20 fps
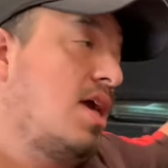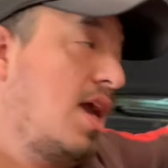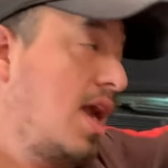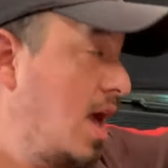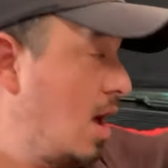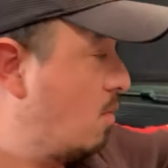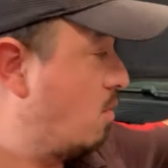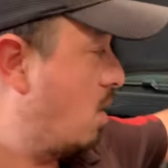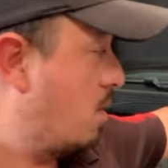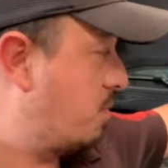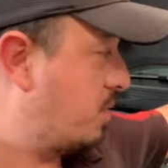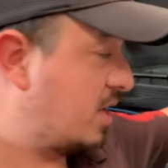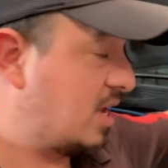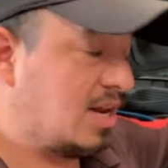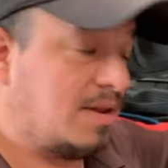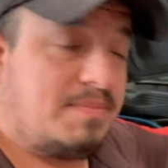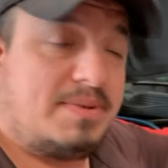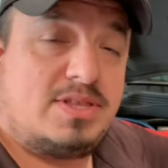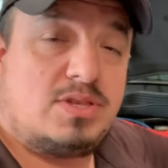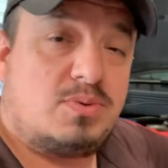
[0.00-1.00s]
And what we're
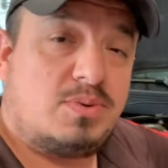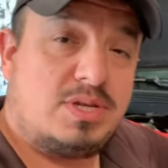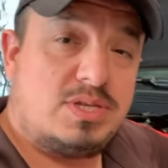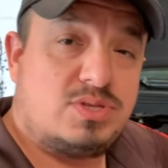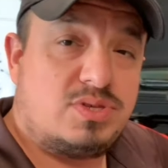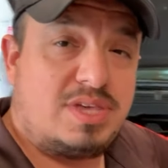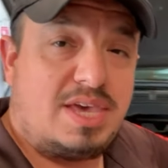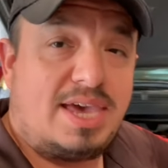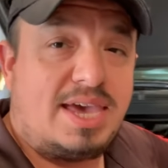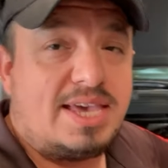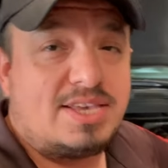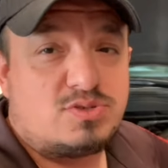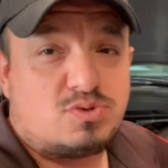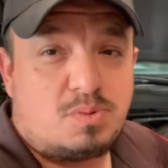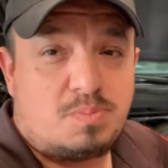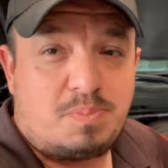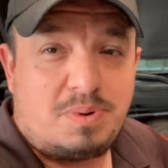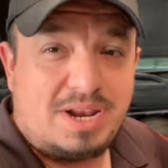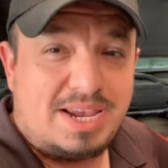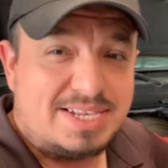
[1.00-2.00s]
going to be doing today is
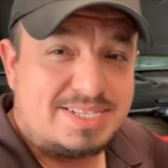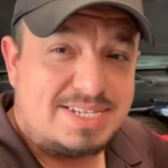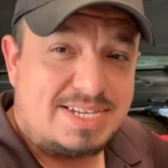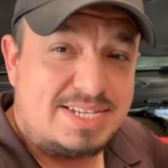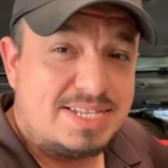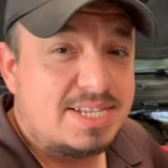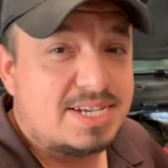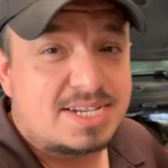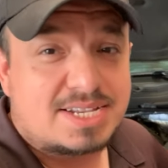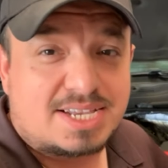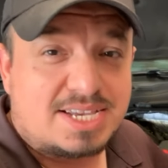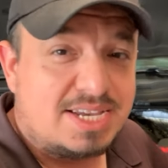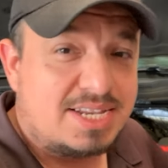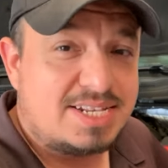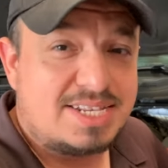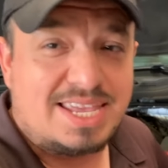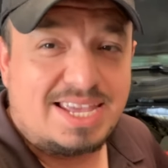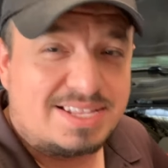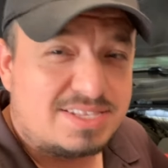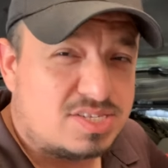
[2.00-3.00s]
replacing the
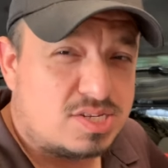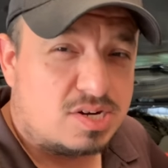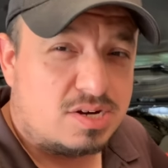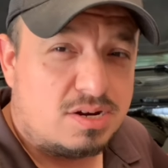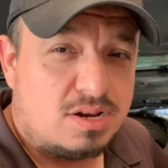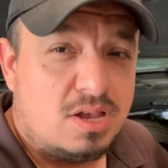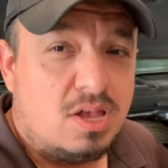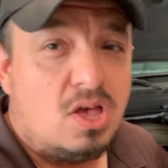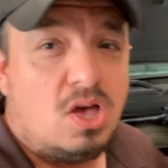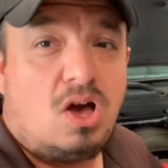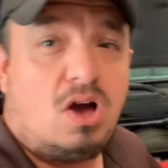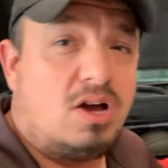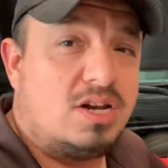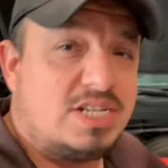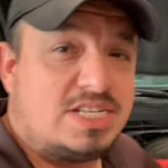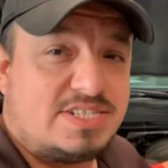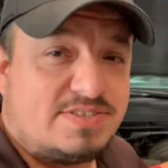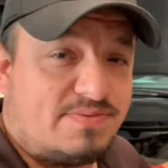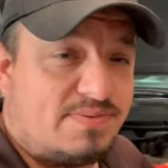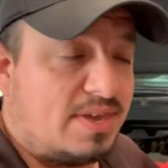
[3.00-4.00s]
condenser on
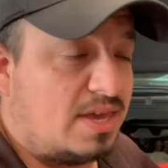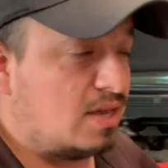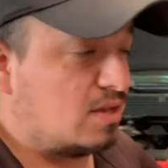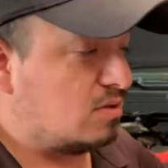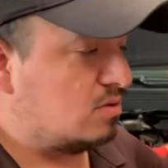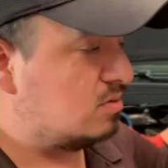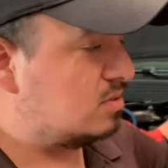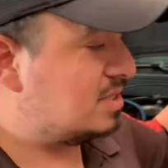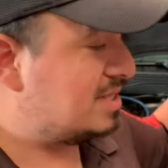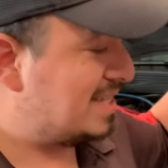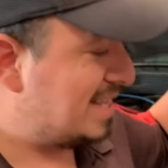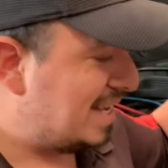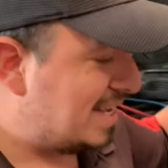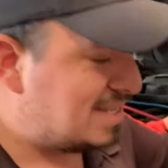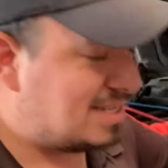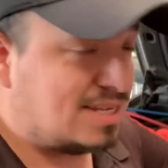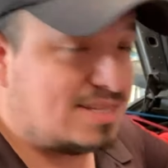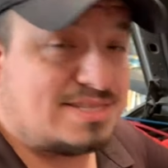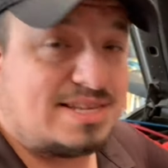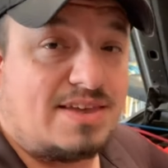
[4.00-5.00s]
this vehicle.
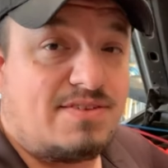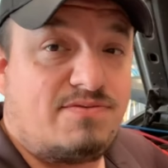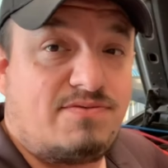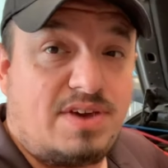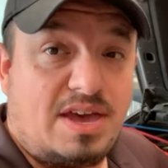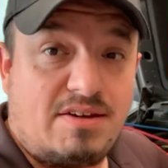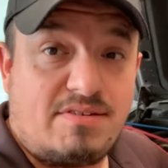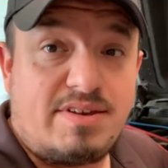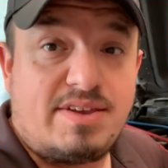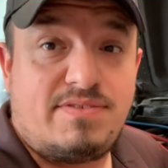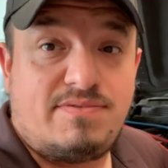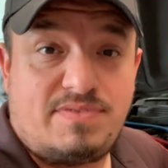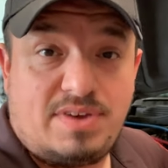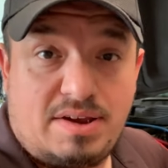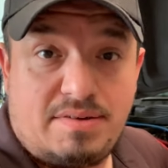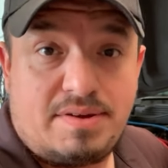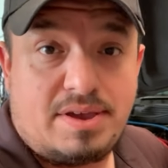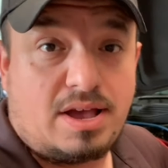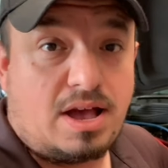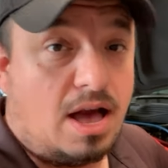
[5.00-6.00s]
This is a very,
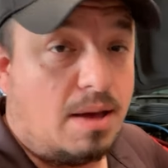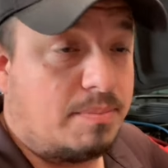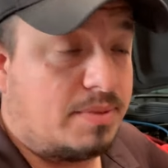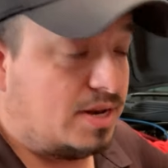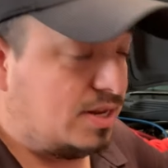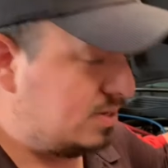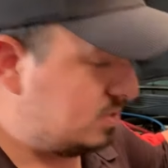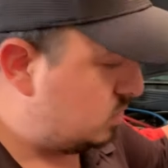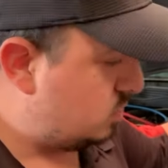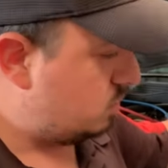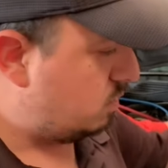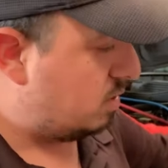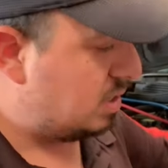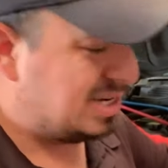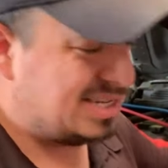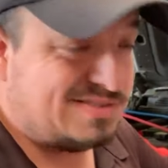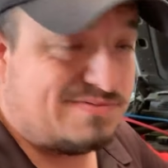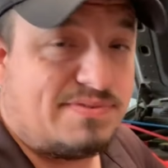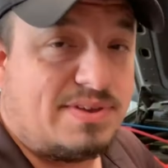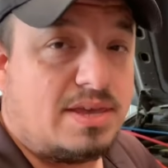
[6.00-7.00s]
very common issue on
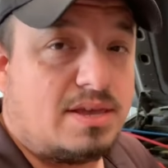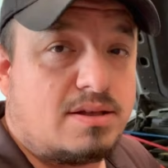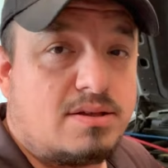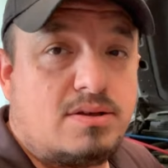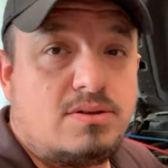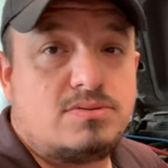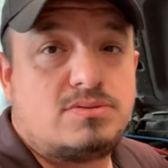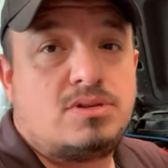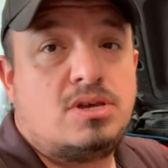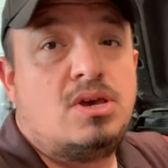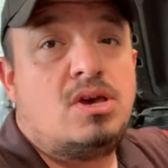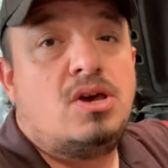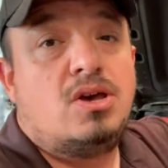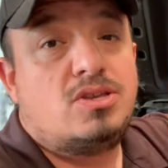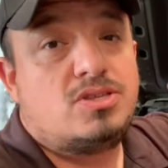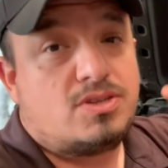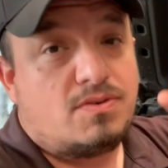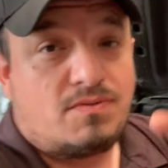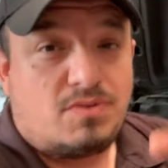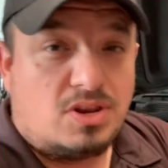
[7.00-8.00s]
these vehicles,
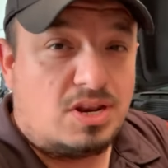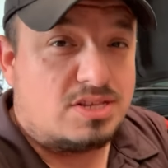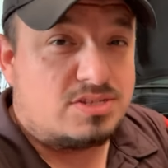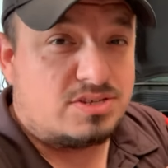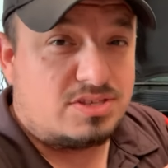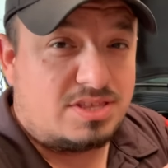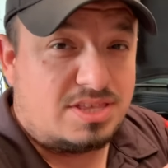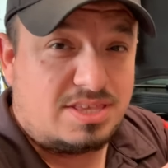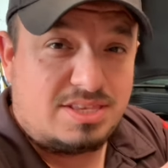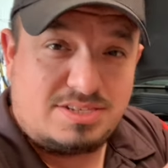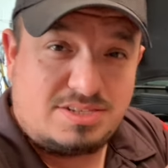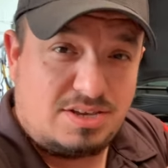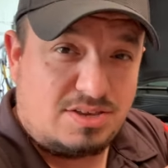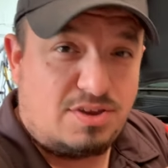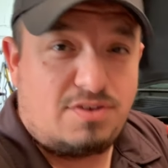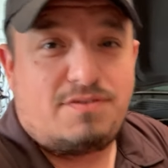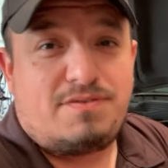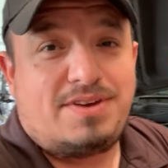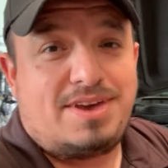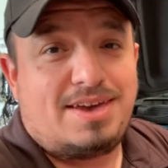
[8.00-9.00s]
so if you need to do this on
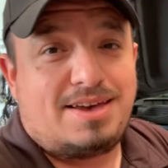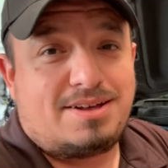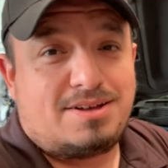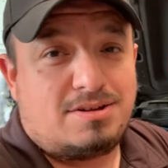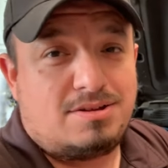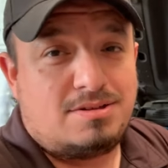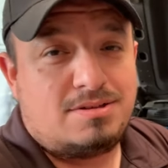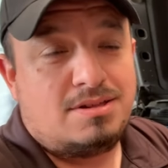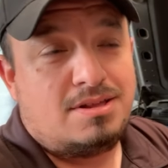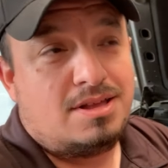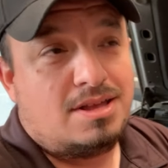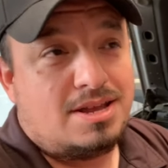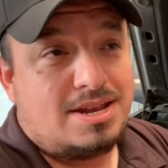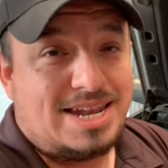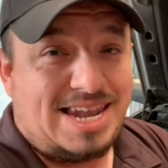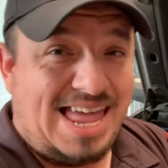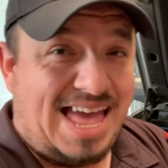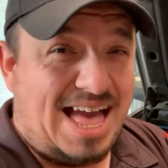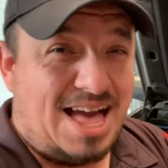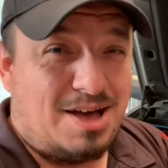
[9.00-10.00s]
your vehicle
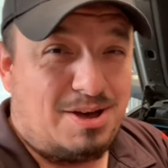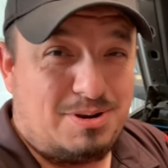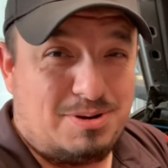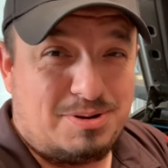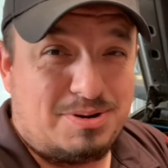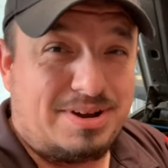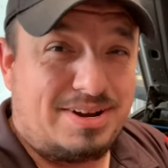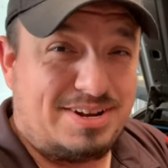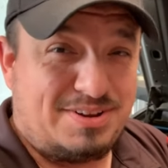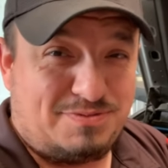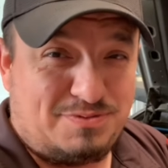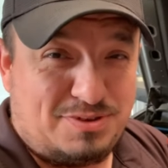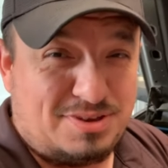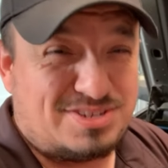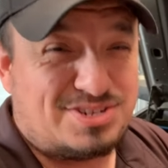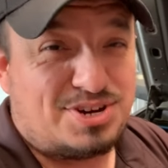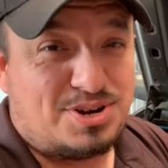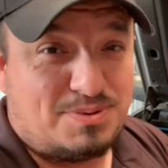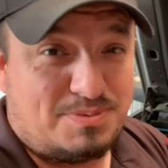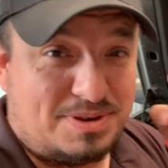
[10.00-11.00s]
now or in the
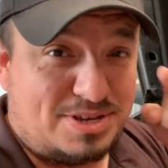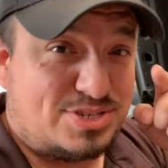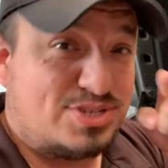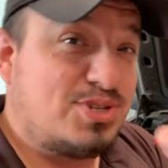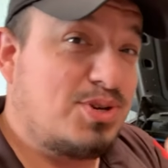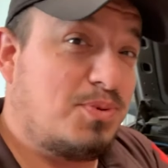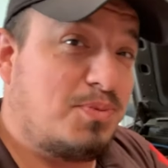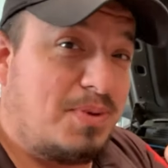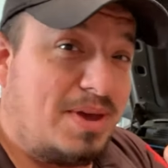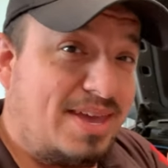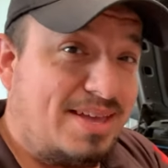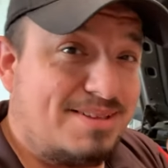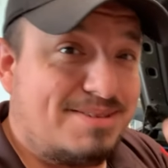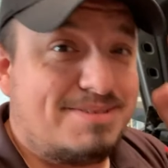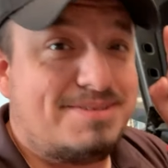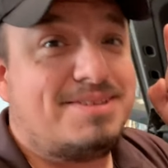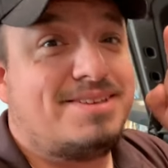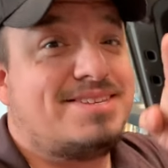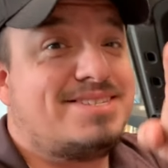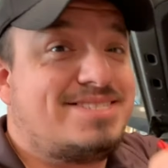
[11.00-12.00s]
future, which you
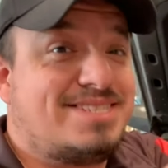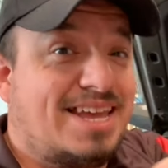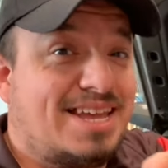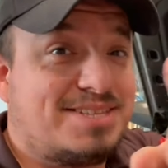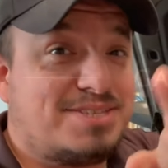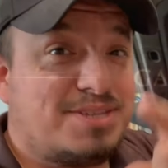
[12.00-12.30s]
will, stay